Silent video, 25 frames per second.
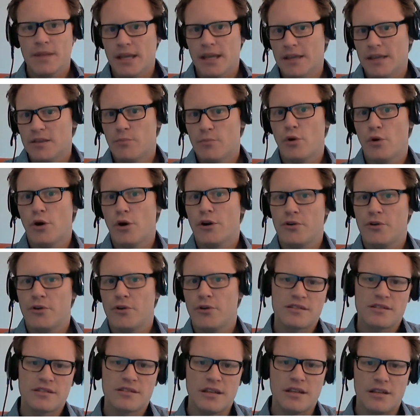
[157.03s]
in the broader
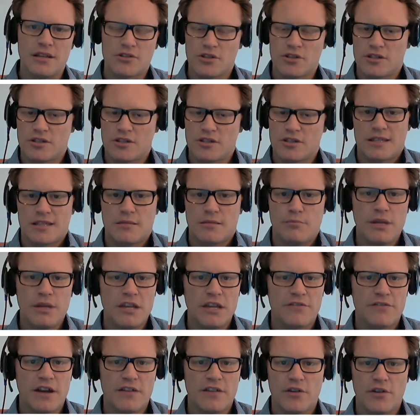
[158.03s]
indices, just
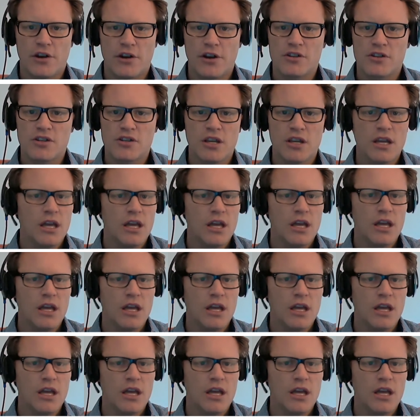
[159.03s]
S&P 500.